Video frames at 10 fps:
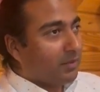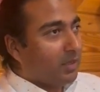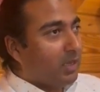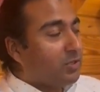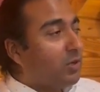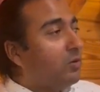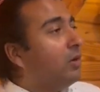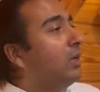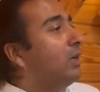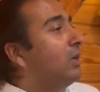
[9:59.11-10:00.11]
And so
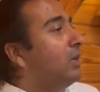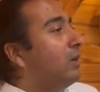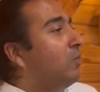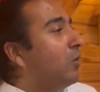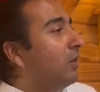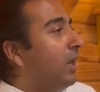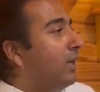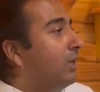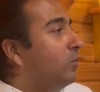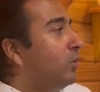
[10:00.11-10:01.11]

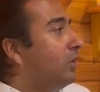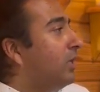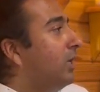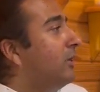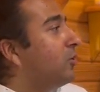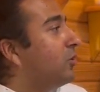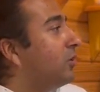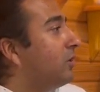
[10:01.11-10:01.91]
Moggallana would teach